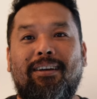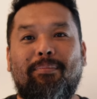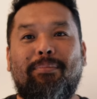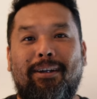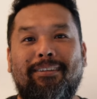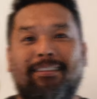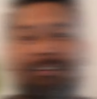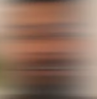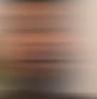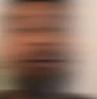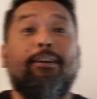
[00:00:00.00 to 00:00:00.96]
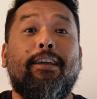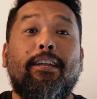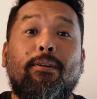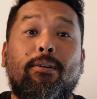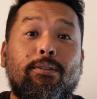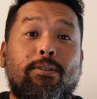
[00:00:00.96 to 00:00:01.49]
Apparently, you
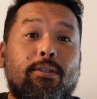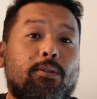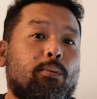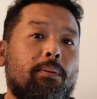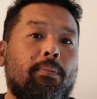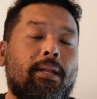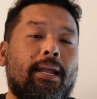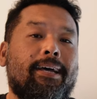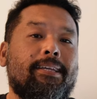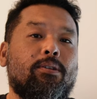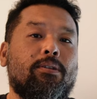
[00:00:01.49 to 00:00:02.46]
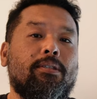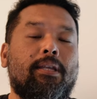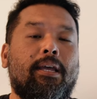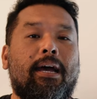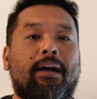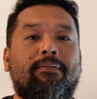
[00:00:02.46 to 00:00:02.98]
can also swim in Assos.
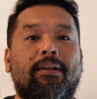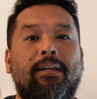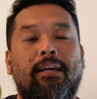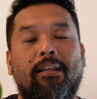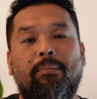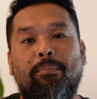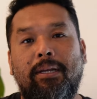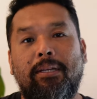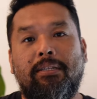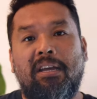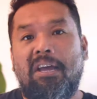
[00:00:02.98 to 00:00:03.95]
They have a little beach.